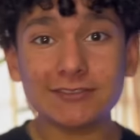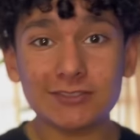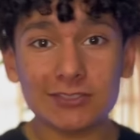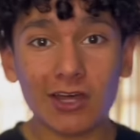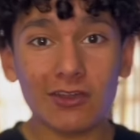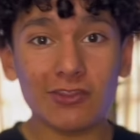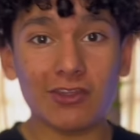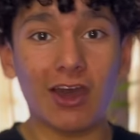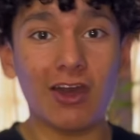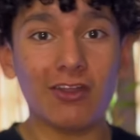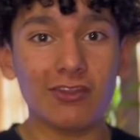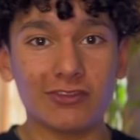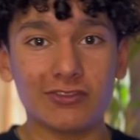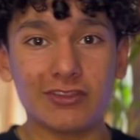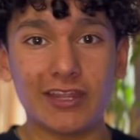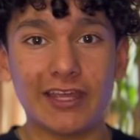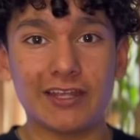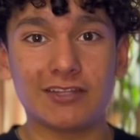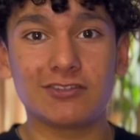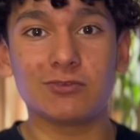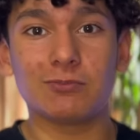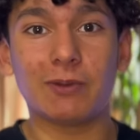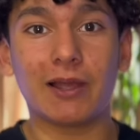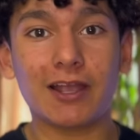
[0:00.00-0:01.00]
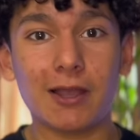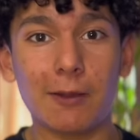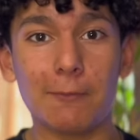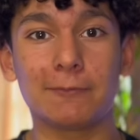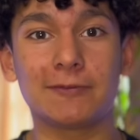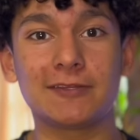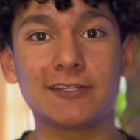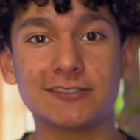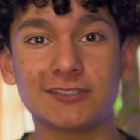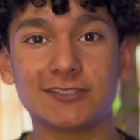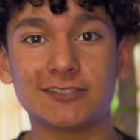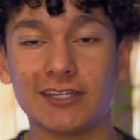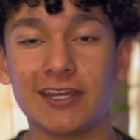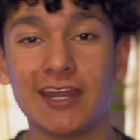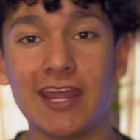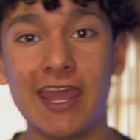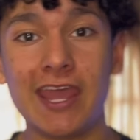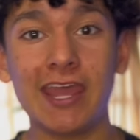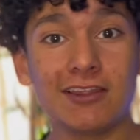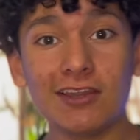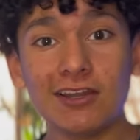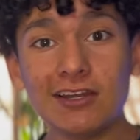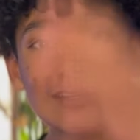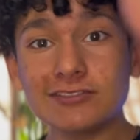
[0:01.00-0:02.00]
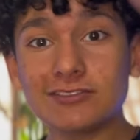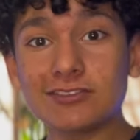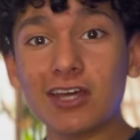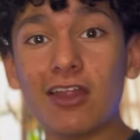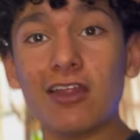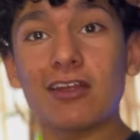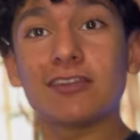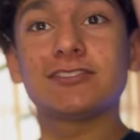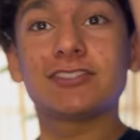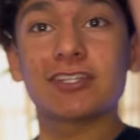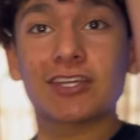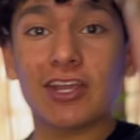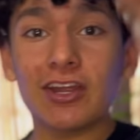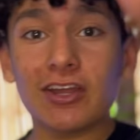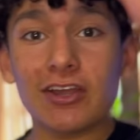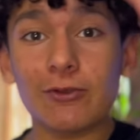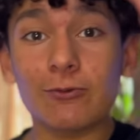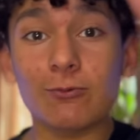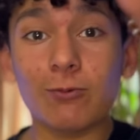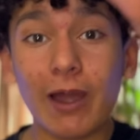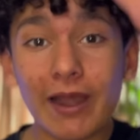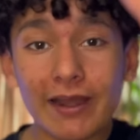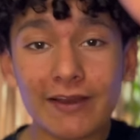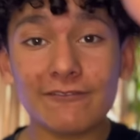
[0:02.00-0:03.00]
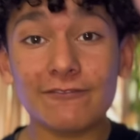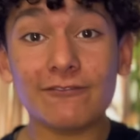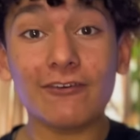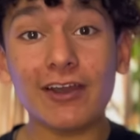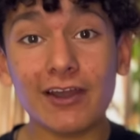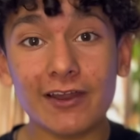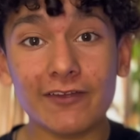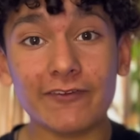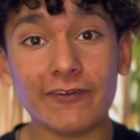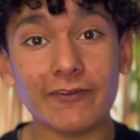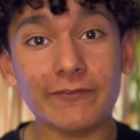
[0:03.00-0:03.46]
saw the other day to my competition. Literally saw the security right in front of